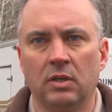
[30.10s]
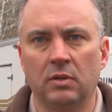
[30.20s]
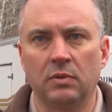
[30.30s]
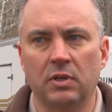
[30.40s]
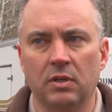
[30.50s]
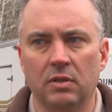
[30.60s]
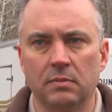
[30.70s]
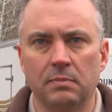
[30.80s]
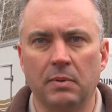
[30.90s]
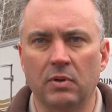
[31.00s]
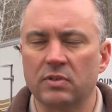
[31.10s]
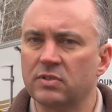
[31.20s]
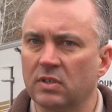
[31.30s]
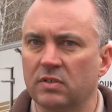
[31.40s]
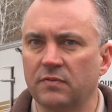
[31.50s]
We cut about a
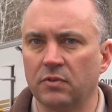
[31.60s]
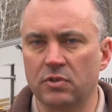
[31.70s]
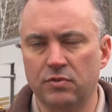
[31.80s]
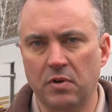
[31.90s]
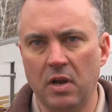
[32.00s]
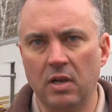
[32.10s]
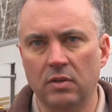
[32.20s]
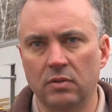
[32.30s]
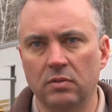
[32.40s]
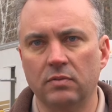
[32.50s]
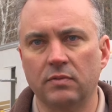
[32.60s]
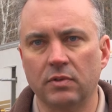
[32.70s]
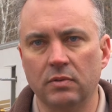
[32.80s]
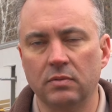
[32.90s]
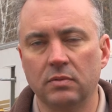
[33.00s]
6-foot triangle over
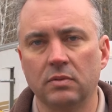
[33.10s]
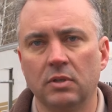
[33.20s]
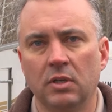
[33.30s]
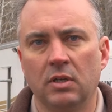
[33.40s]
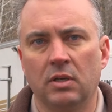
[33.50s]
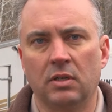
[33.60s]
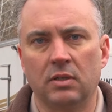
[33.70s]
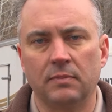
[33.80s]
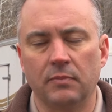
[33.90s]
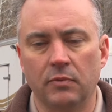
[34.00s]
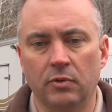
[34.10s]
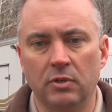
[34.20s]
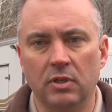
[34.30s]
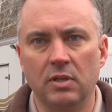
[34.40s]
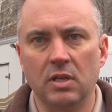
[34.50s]
the, or
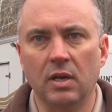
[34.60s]
in the